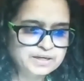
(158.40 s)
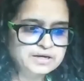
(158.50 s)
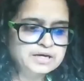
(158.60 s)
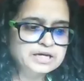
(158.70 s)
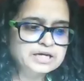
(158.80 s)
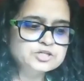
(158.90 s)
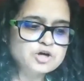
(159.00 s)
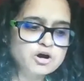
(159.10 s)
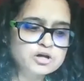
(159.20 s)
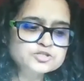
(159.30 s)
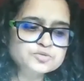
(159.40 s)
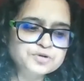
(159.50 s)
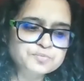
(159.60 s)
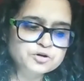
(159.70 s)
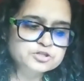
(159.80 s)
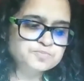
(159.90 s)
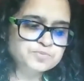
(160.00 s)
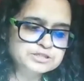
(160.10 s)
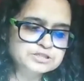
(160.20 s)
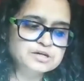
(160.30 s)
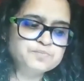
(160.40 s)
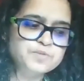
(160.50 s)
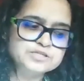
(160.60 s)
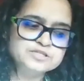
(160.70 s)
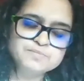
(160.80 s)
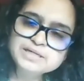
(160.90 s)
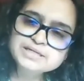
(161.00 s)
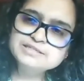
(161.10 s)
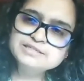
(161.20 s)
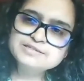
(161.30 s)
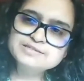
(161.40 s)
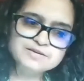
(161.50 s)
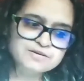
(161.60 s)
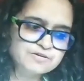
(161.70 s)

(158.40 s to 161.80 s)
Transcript: It also promotes political possibilities